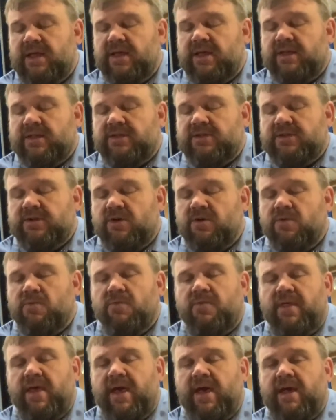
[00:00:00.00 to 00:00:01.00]
So
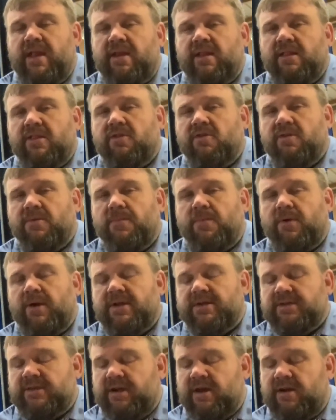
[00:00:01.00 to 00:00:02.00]
that and a little
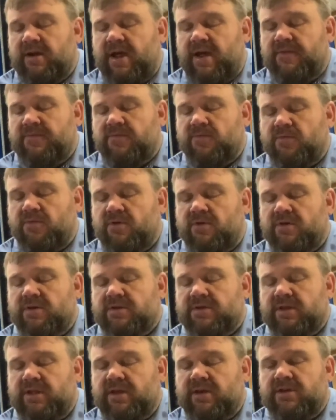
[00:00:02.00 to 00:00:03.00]
compressed air afterwards
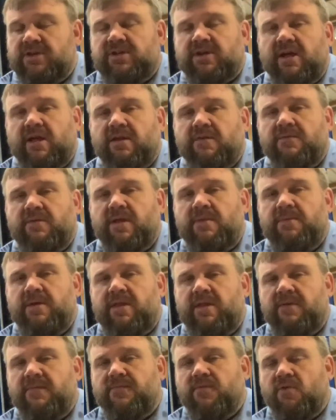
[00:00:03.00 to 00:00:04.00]
and a shot of
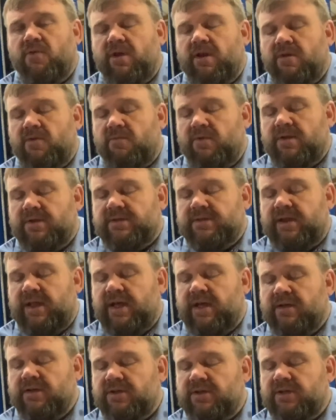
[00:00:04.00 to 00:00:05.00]
WD-40 to rinse it
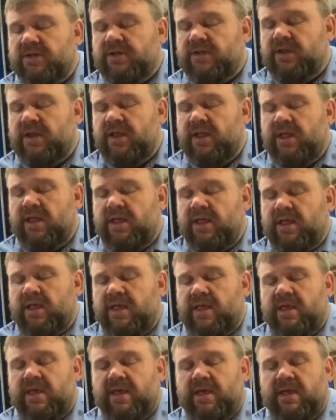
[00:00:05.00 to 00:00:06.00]
out good,
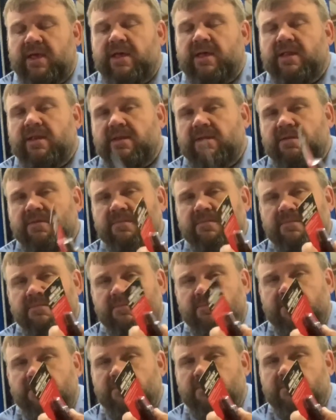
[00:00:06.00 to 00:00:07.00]
and
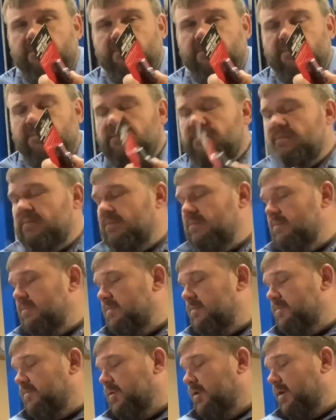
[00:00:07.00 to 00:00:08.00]

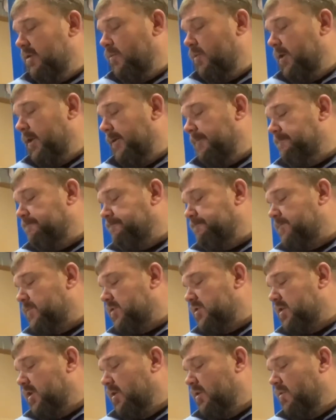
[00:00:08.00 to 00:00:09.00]
plug went in.
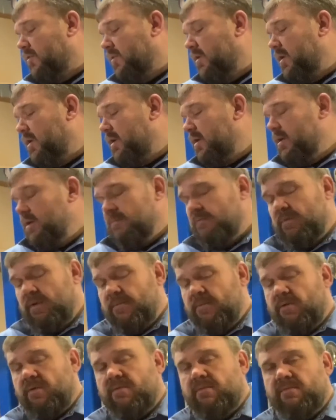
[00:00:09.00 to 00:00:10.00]
So
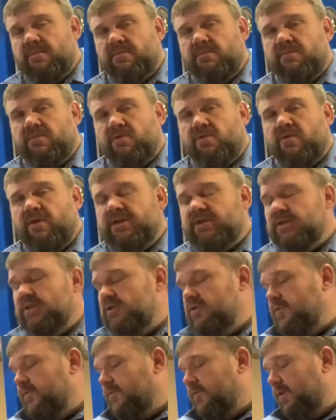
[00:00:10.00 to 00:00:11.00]
remember, grease is
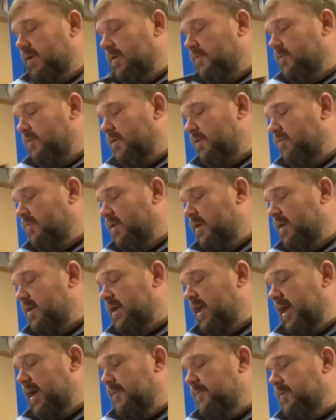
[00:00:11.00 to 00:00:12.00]
your friend when you're running
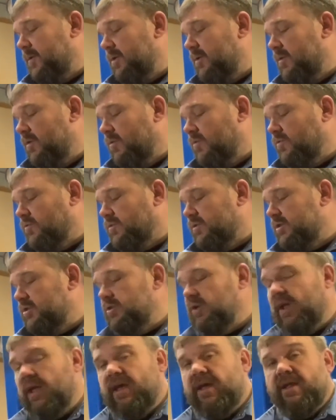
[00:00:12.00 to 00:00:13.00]
tap in holes that you
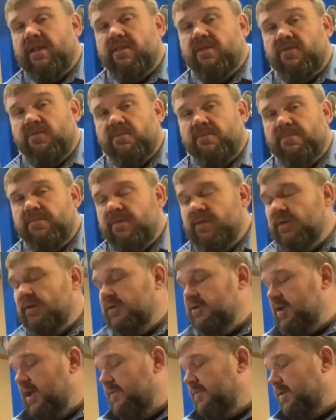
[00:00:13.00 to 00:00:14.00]
can't get the
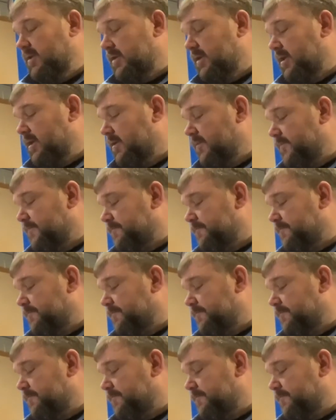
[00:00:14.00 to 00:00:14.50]
shavings out of.